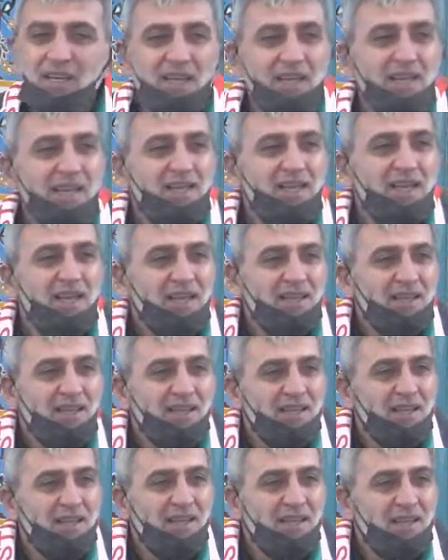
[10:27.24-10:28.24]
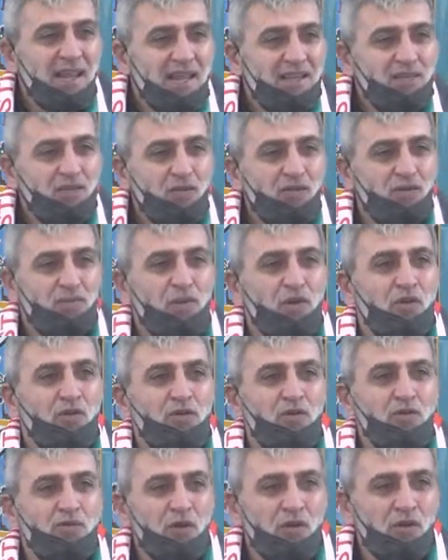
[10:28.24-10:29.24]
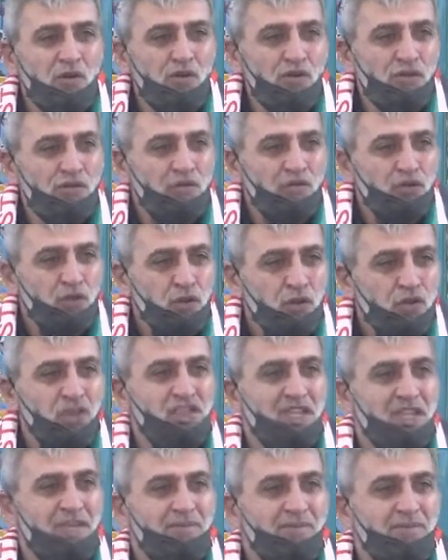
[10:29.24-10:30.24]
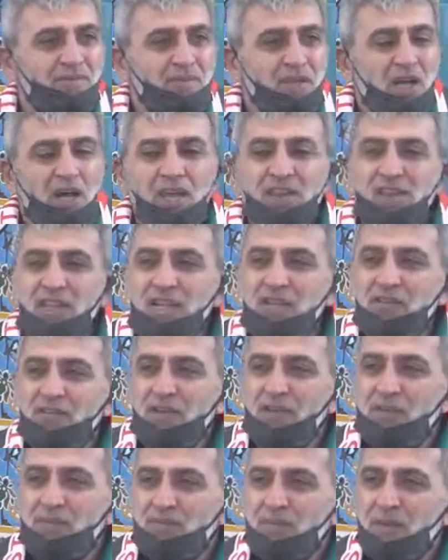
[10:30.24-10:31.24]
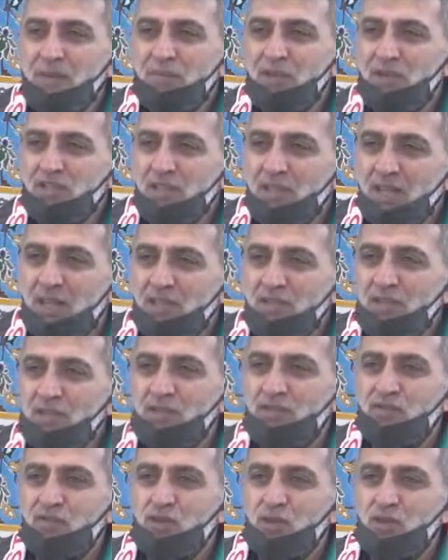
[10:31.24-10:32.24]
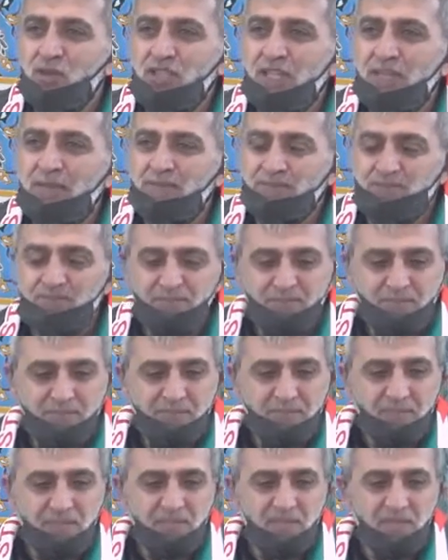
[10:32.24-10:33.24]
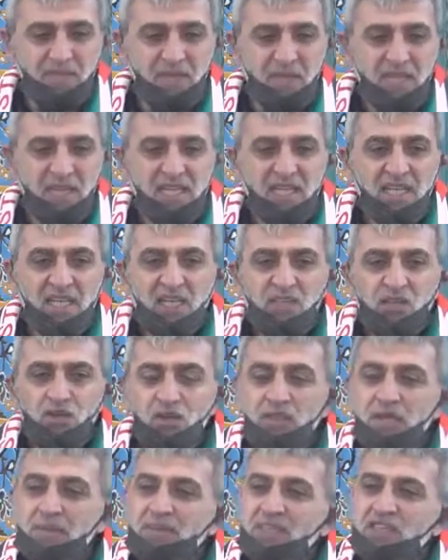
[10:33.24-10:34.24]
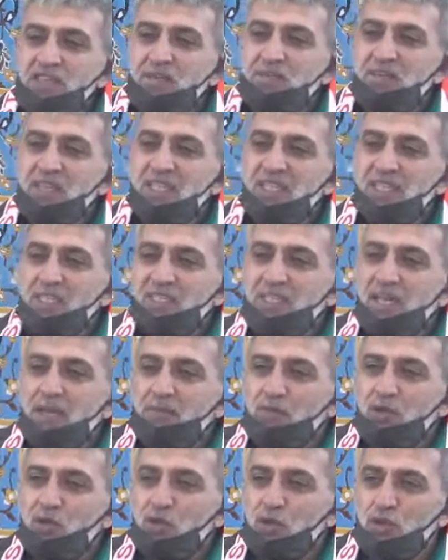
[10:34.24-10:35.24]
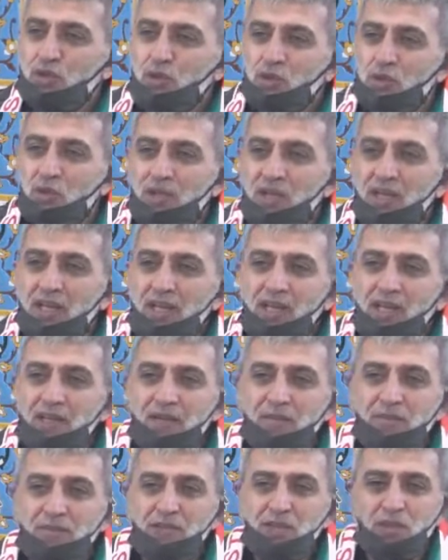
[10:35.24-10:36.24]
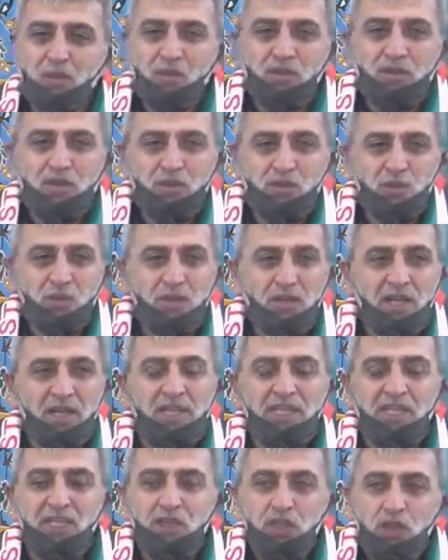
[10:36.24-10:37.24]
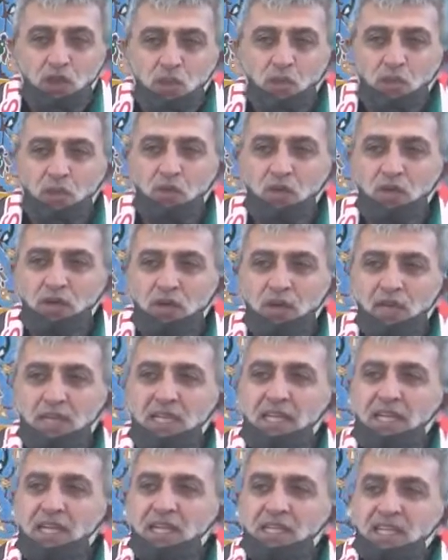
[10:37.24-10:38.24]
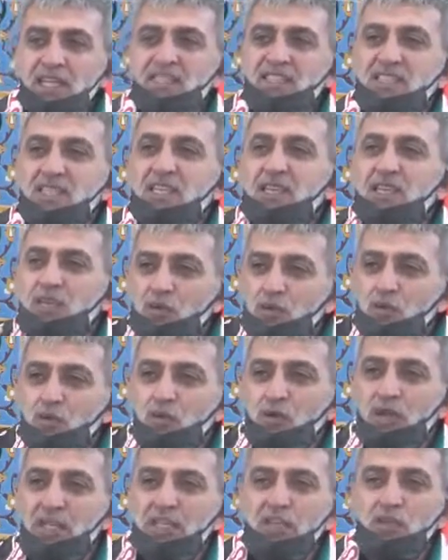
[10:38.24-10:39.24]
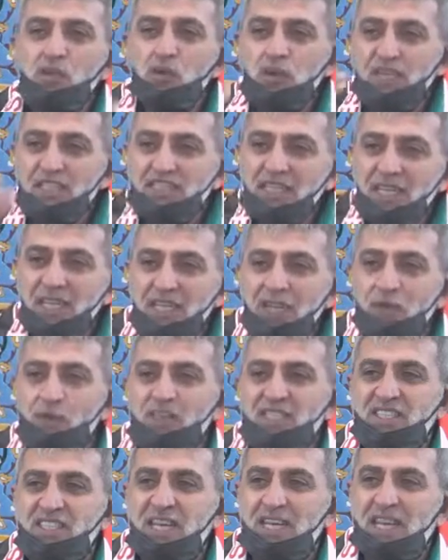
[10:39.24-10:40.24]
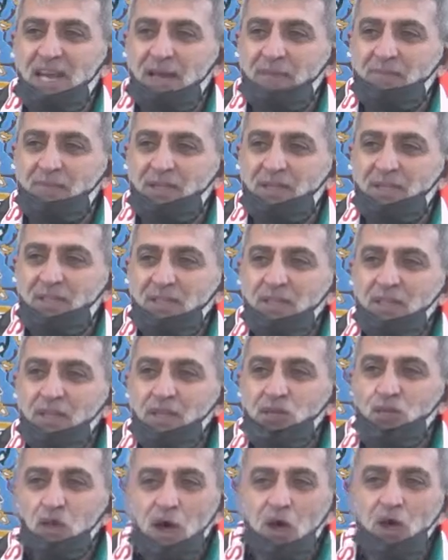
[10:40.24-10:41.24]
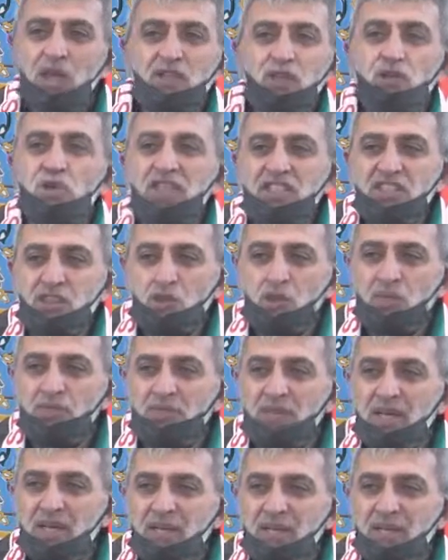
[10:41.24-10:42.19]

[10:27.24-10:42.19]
the, the, the land of, of, of Jerusalem and the people surrounded of Jerusalem. So Nabi Jibreel come to Rasulullah because Rasulullah, he knew, he, he see the nur, he know exactly what's going to happen to, our, to his ummah.